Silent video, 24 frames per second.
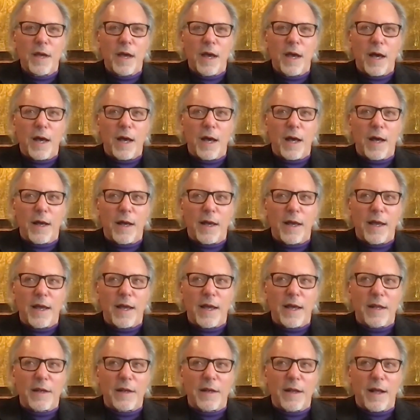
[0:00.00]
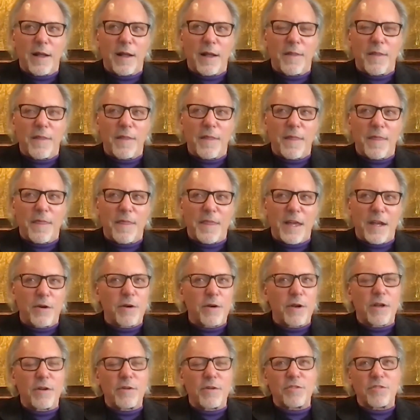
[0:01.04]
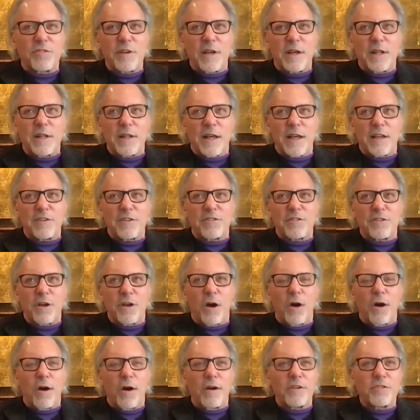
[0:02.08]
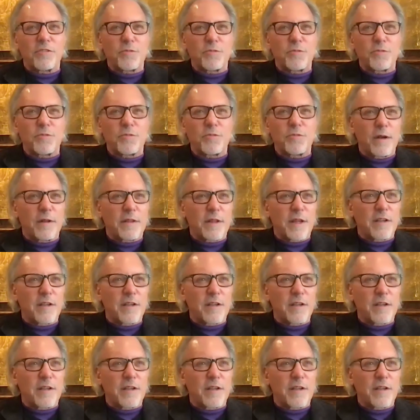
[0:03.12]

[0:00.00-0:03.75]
and they don't understand that's the hardest part.